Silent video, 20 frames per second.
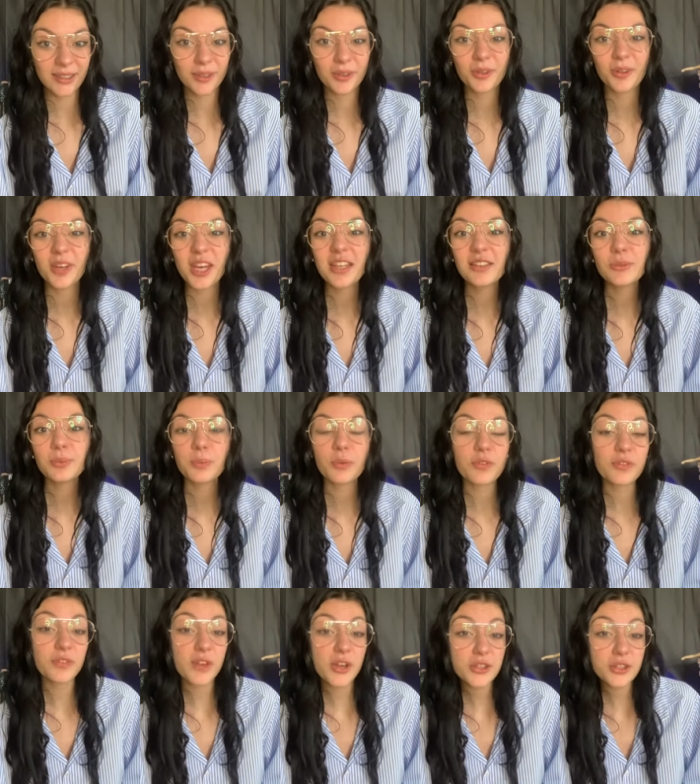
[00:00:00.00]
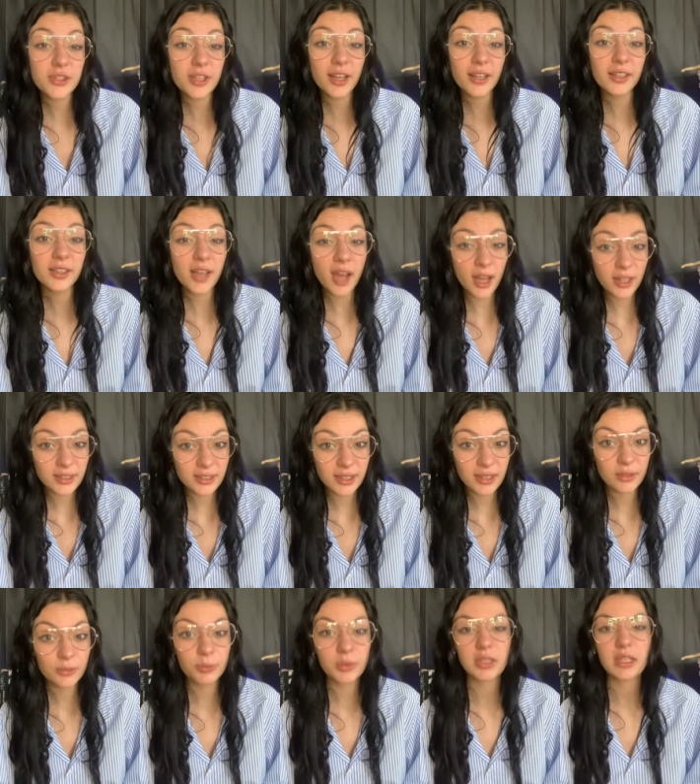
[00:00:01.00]
Create professional
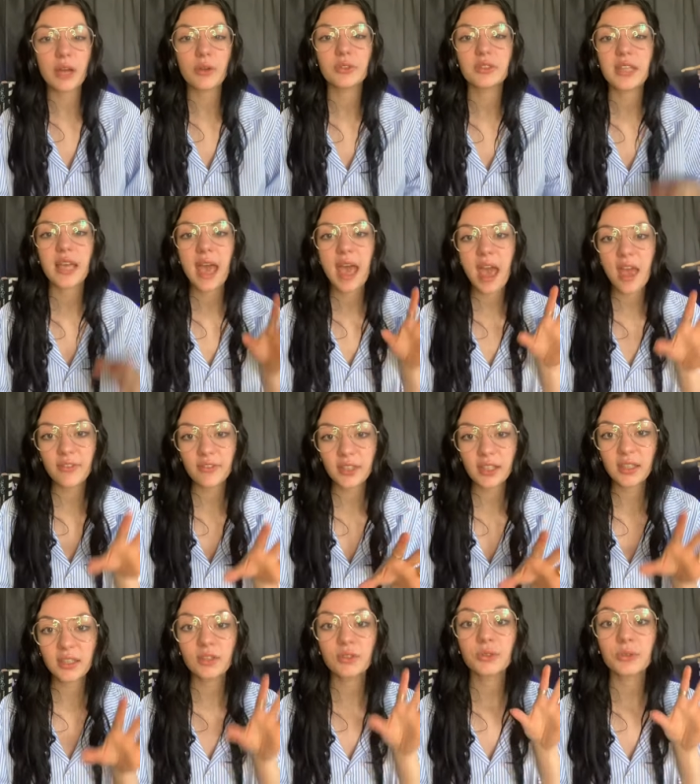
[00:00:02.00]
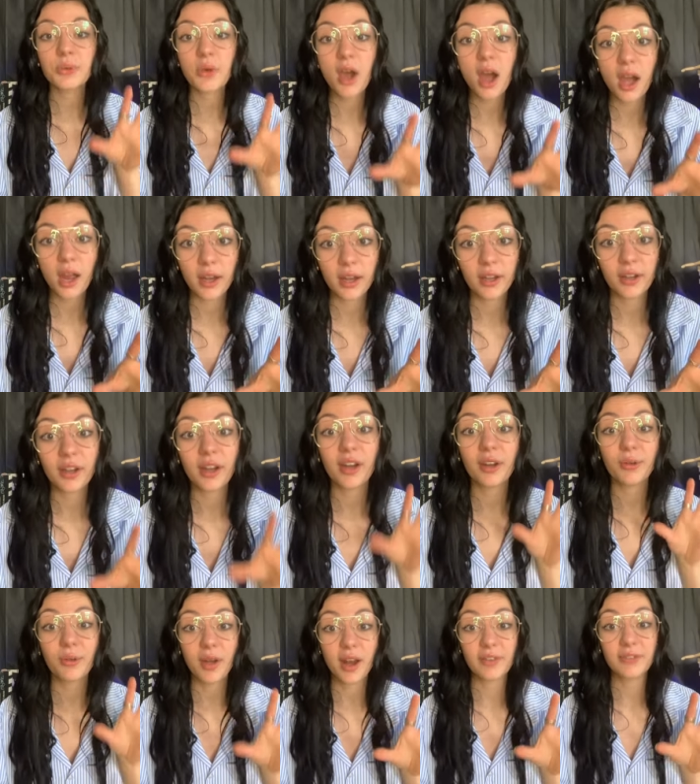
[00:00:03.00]
content without having to hire a
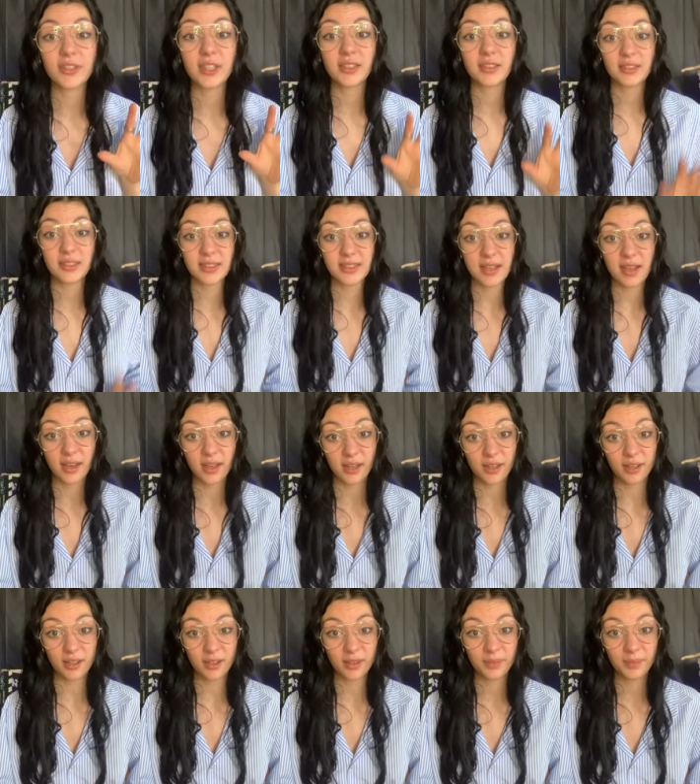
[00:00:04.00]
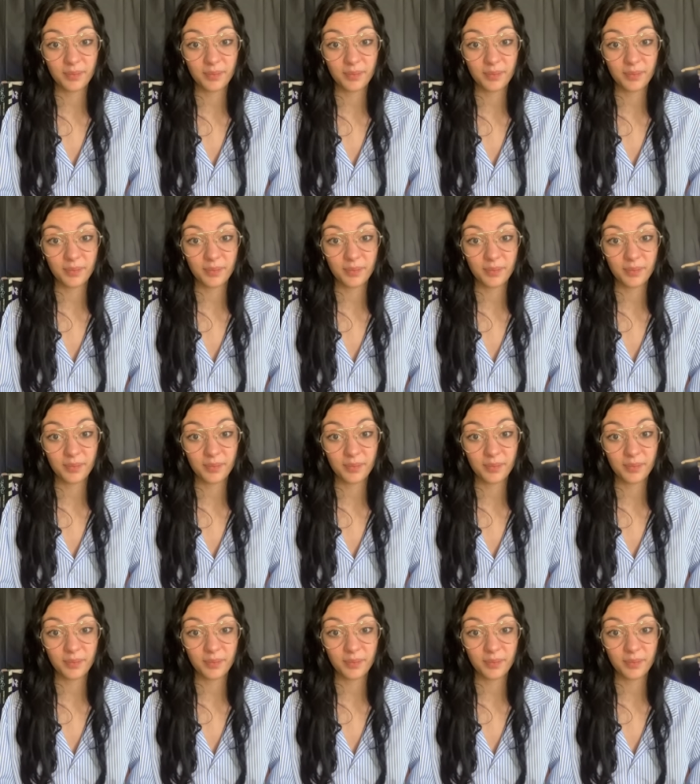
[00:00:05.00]
graphic designer.